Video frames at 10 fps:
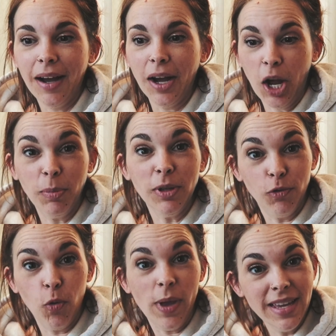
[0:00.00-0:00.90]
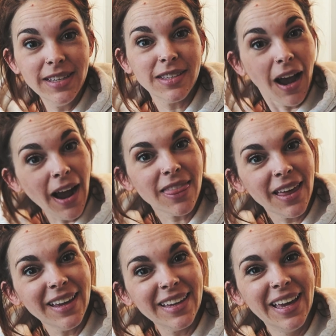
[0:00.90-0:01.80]
A couple of weeks, I
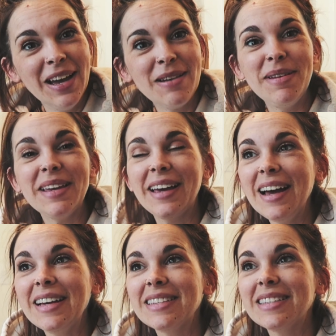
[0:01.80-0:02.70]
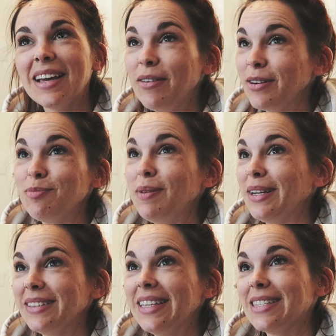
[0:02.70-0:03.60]
think, because, oh, it's
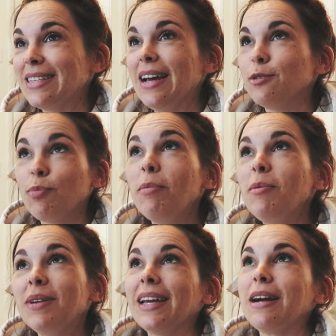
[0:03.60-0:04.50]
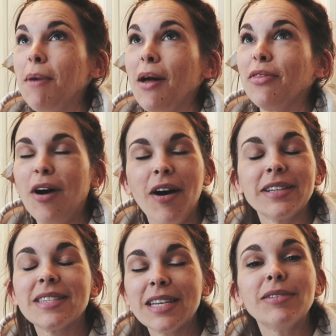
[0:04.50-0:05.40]
probably been like a month.
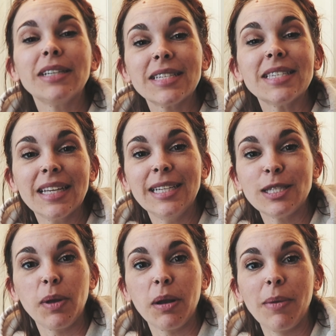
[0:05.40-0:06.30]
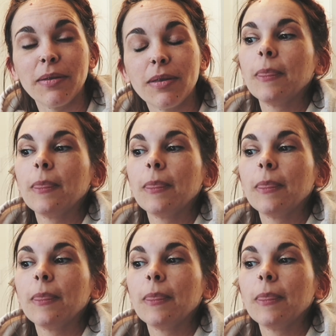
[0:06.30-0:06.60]
Honestly, realistically, it's been a month.